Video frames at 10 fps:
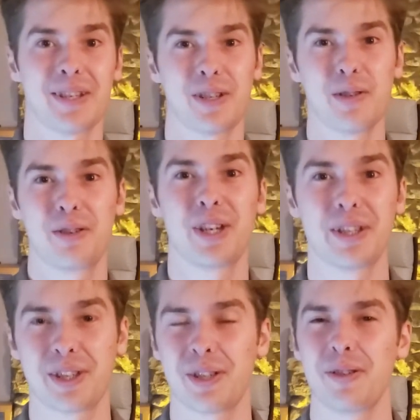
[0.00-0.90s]

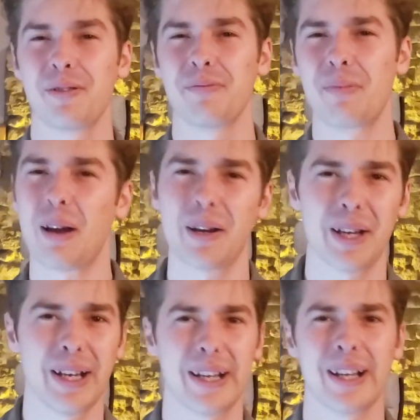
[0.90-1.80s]
jujitsu,
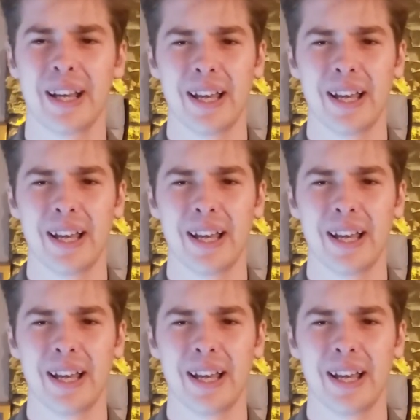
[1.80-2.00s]
marketing,